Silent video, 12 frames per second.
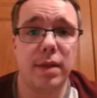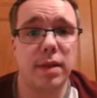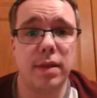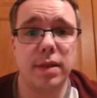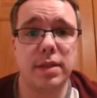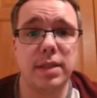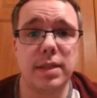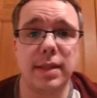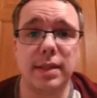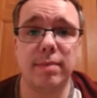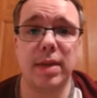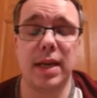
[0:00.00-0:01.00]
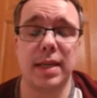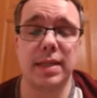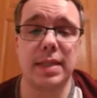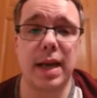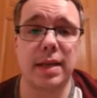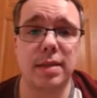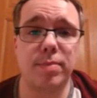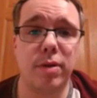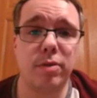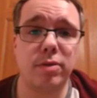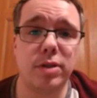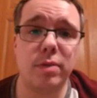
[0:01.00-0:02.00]
This is the limit as x
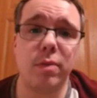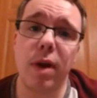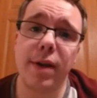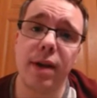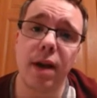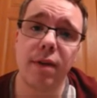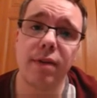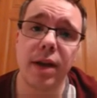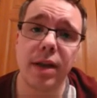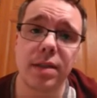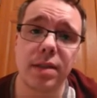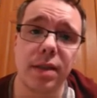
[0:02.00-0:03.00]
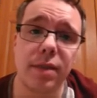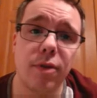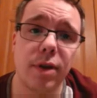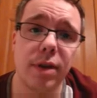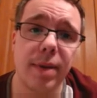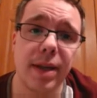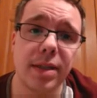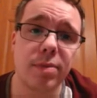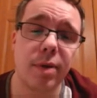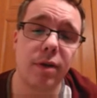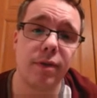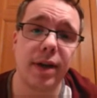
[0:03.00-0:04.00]
approaches 1 of x to the 4th minus
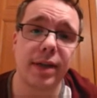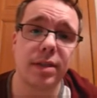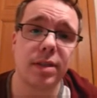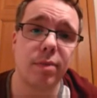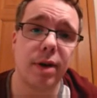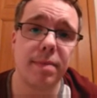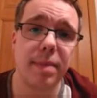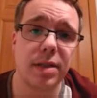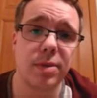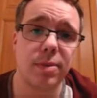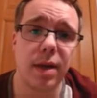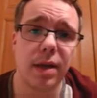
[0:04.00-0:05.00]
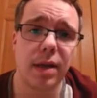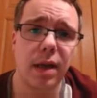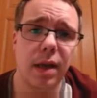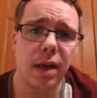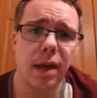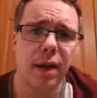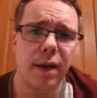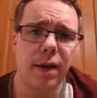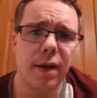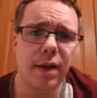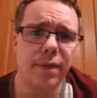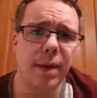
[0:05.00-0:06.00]
1 over x squared minus 1.
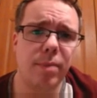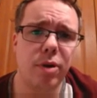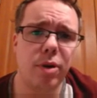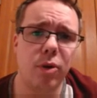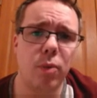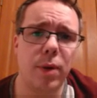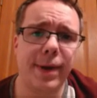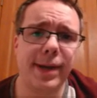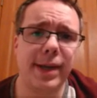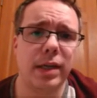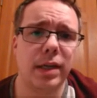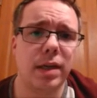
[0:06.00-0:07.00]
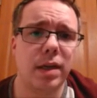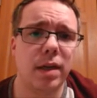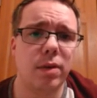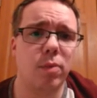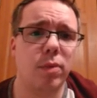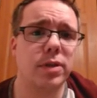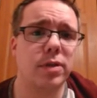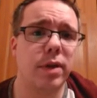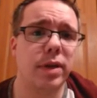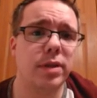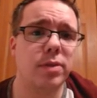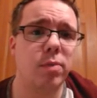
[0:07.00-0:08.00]
If I put a 1 in, 1
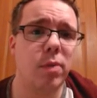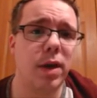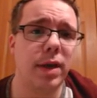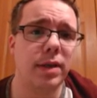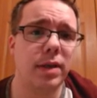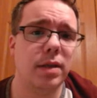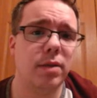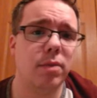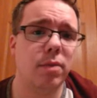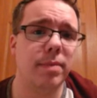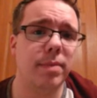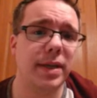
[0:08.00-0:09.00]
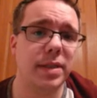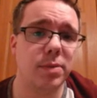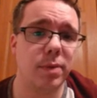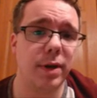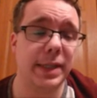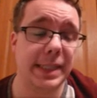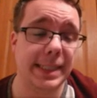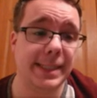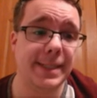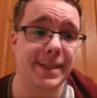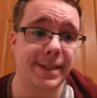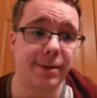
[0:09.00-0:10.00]
squared is 1, 1 minus 1
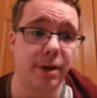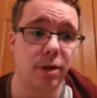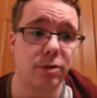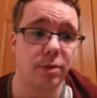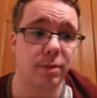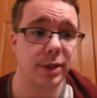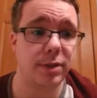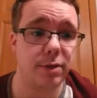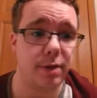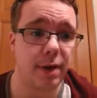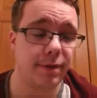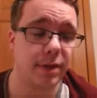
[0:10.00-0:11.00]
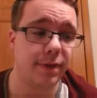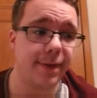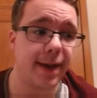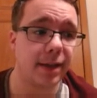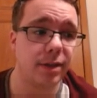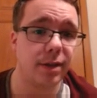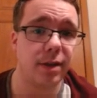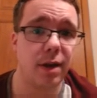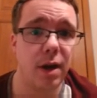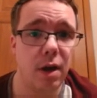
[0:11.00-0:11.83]
is 0. So we do have to factor.